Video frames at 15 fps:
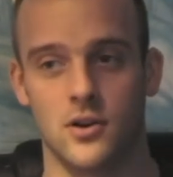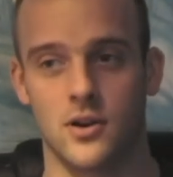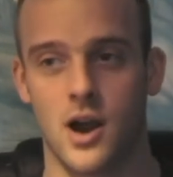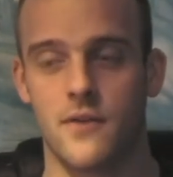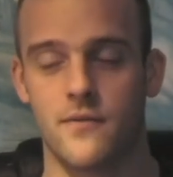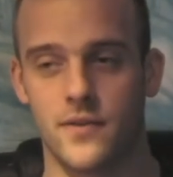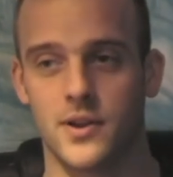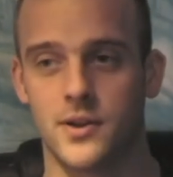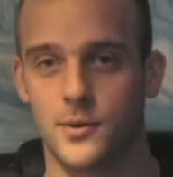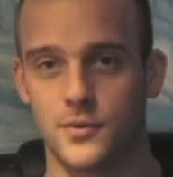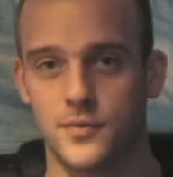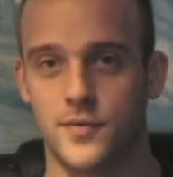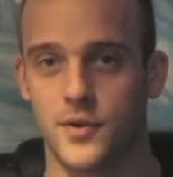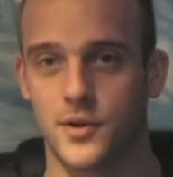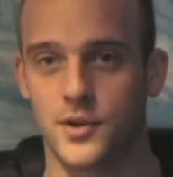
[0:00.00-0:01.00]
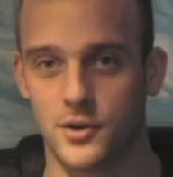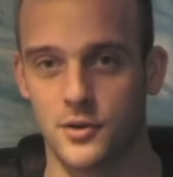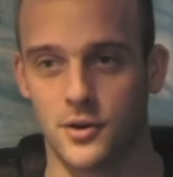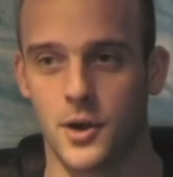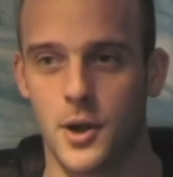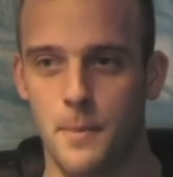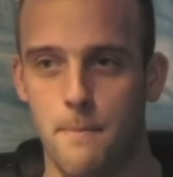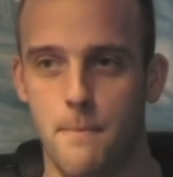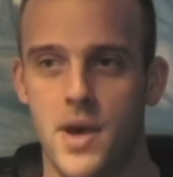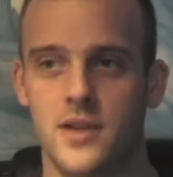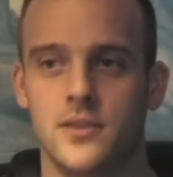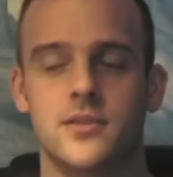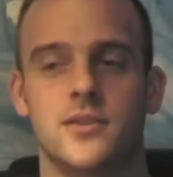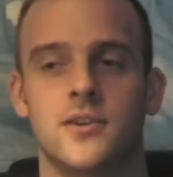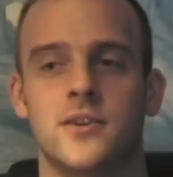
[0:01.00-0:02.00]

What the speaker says: I think it'll fucking look immense.